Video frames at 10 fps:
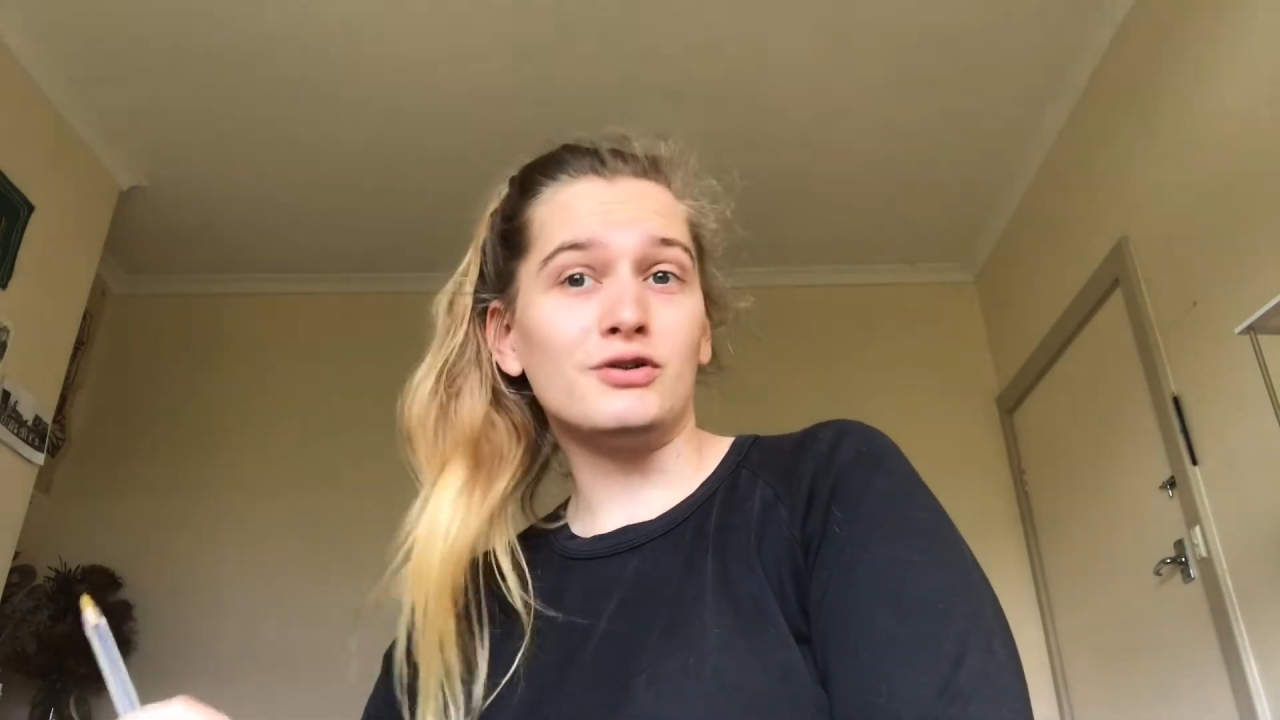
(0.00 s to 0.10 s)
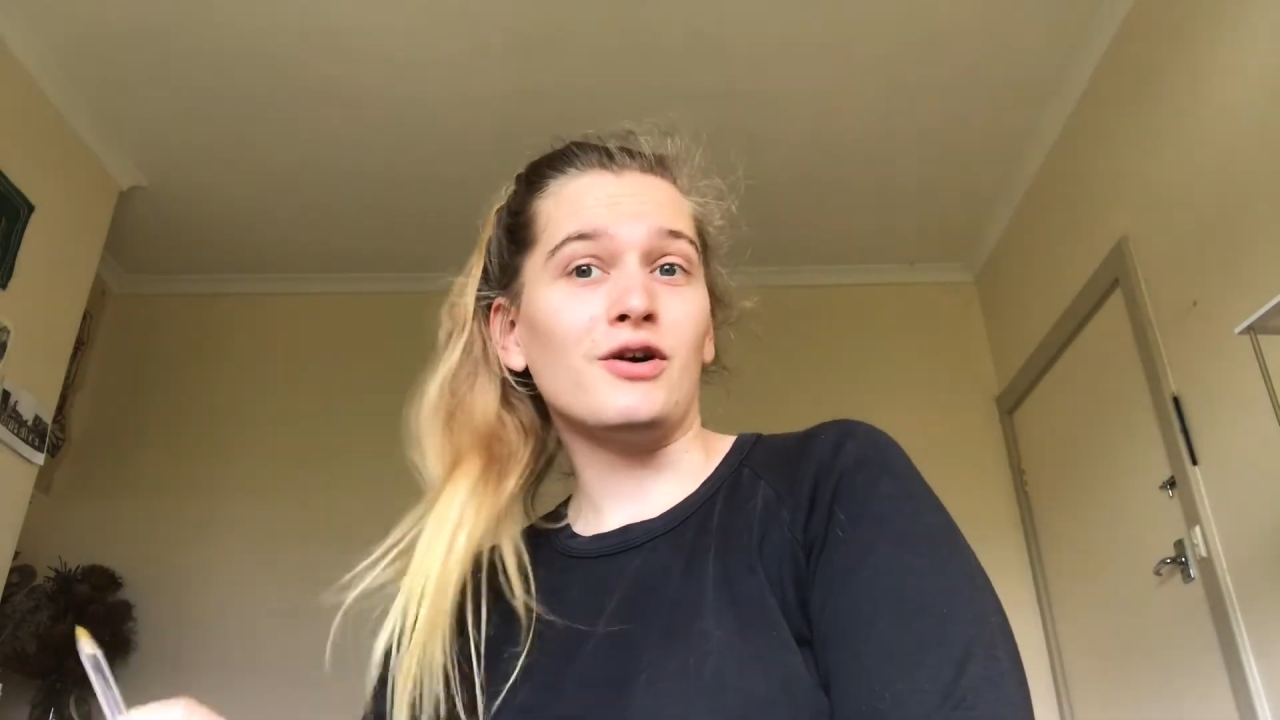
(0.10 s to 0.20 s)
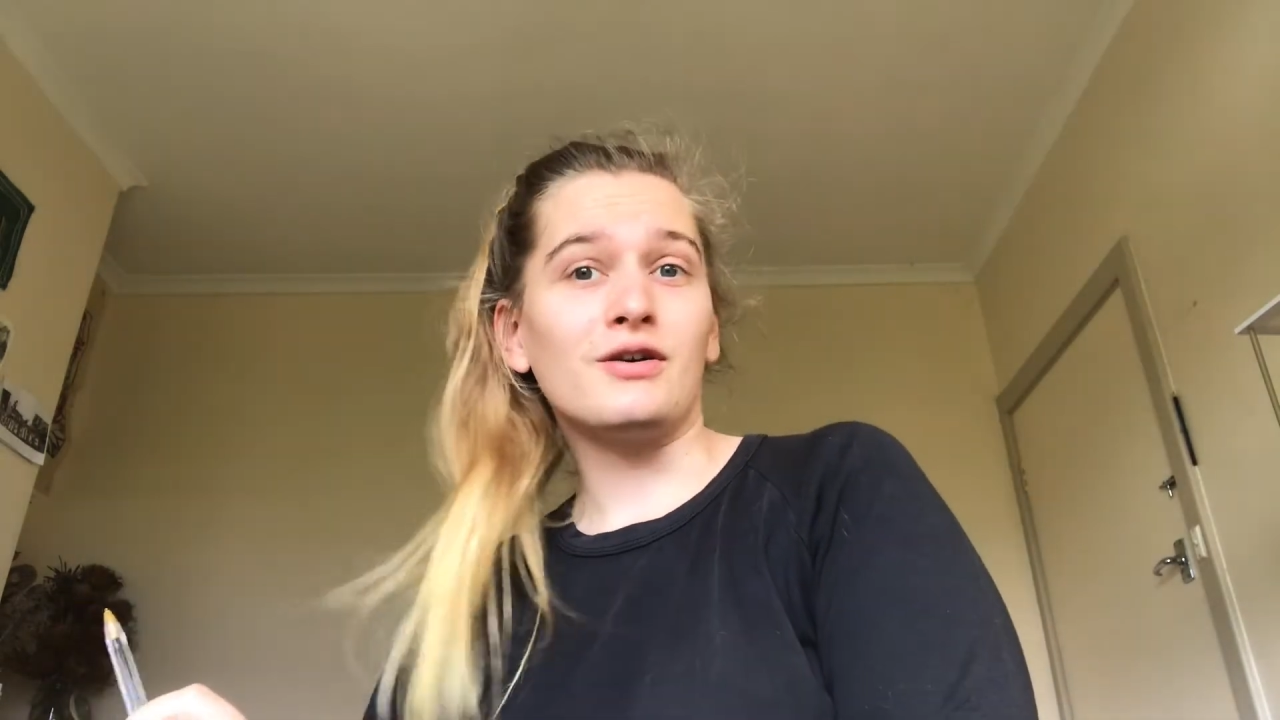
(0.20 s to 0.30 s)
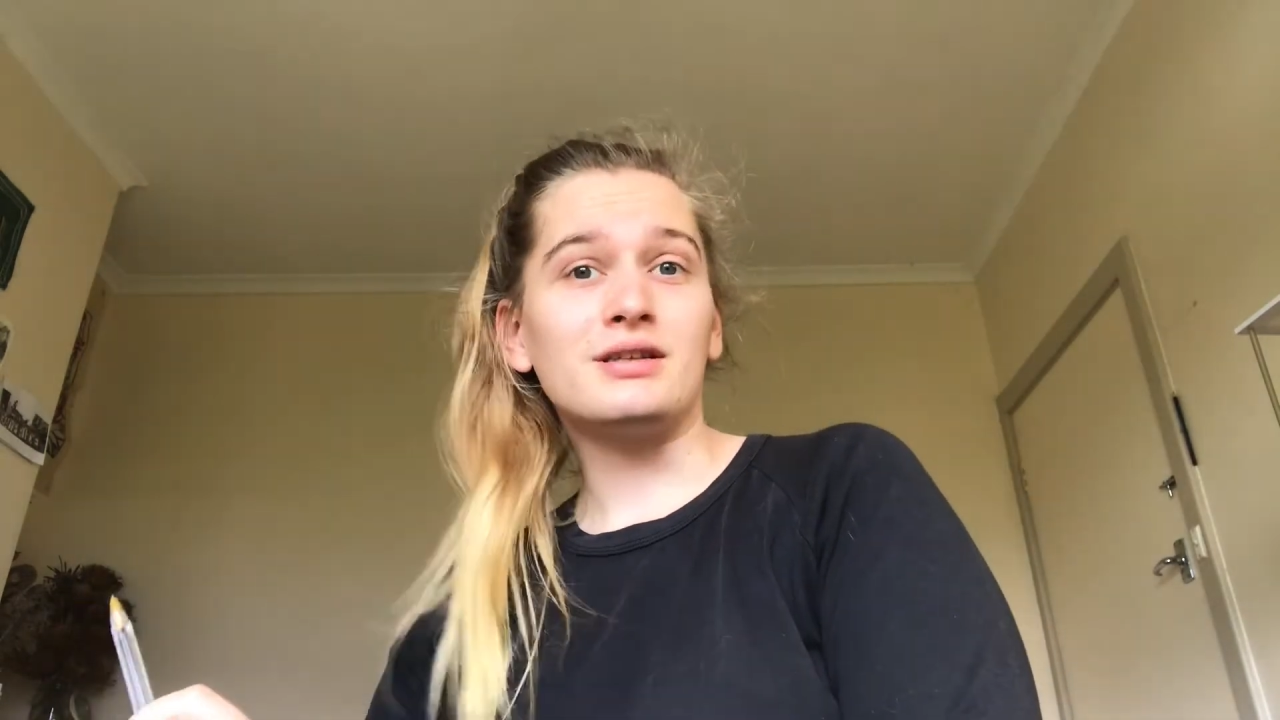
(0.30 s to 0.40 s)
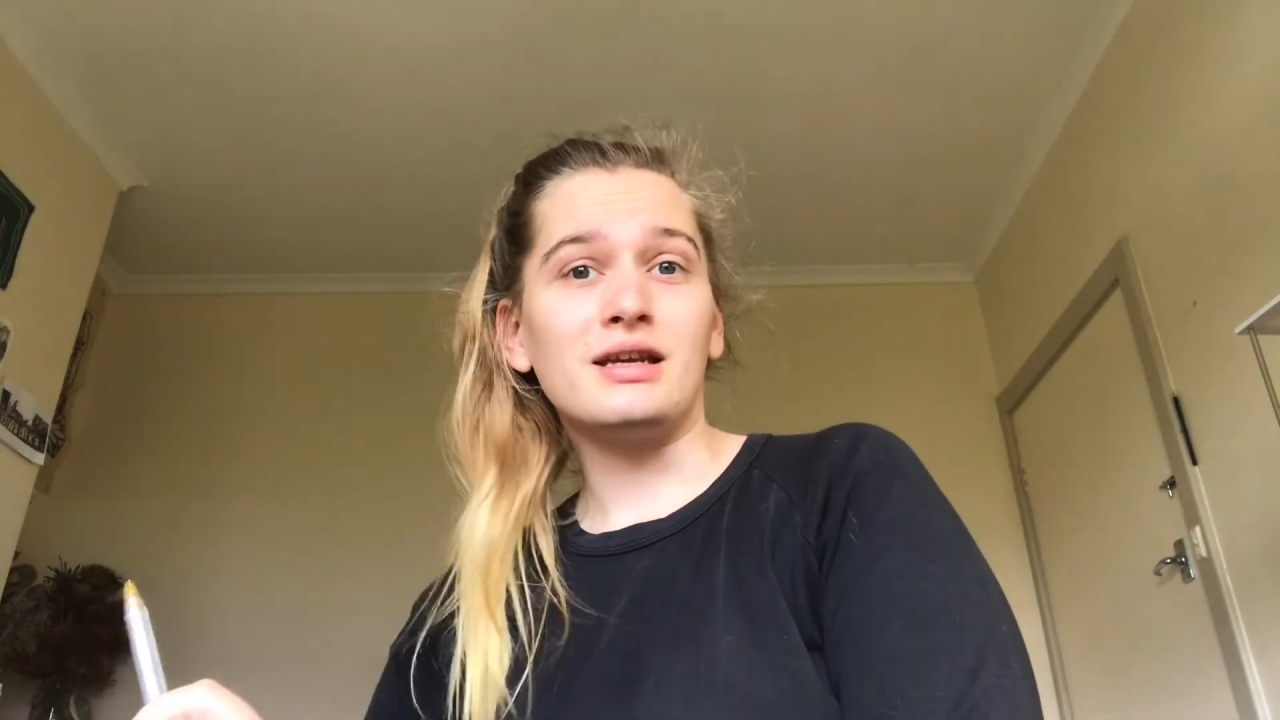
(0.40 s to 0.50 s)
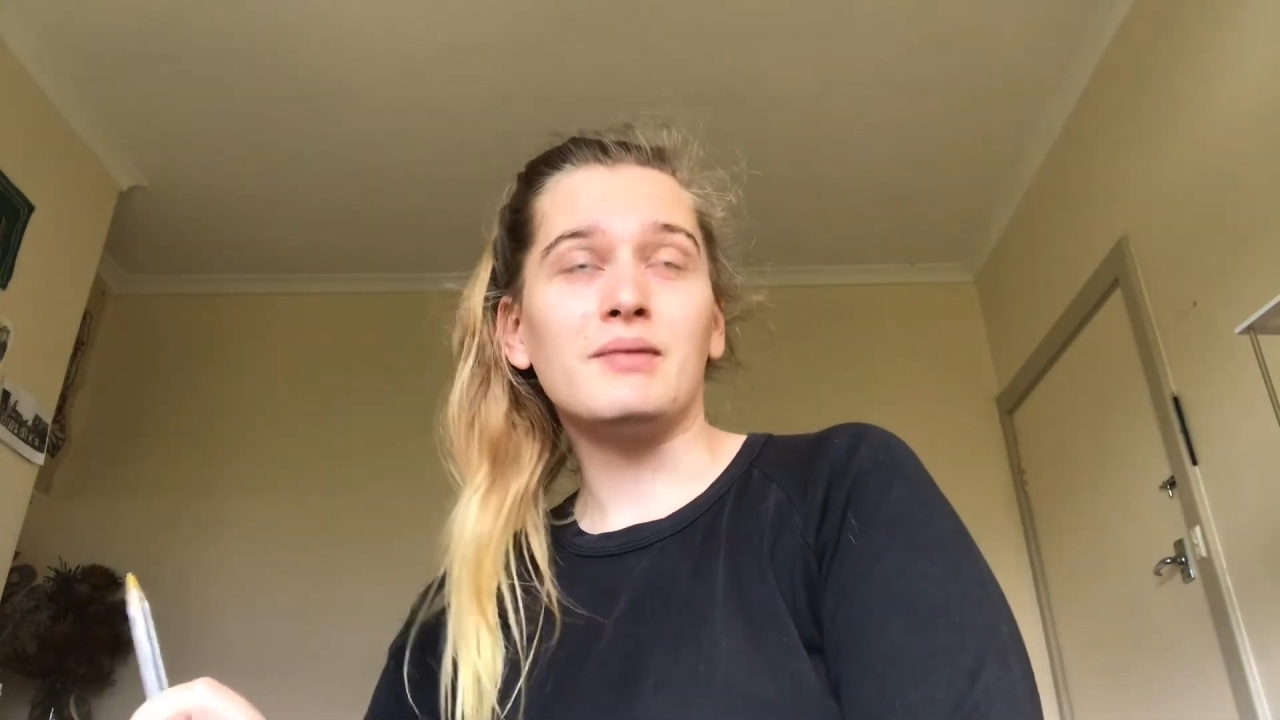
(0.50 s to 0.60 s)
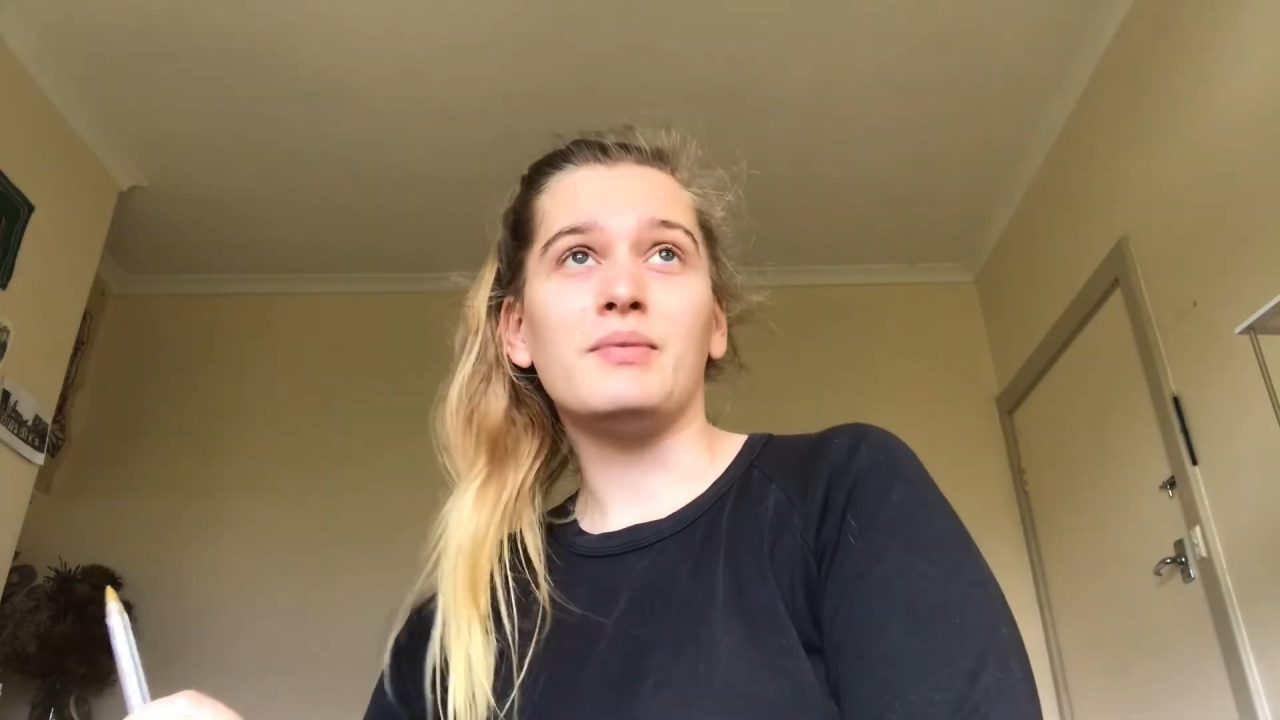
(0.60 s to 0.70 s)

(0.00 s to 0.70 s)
toxic,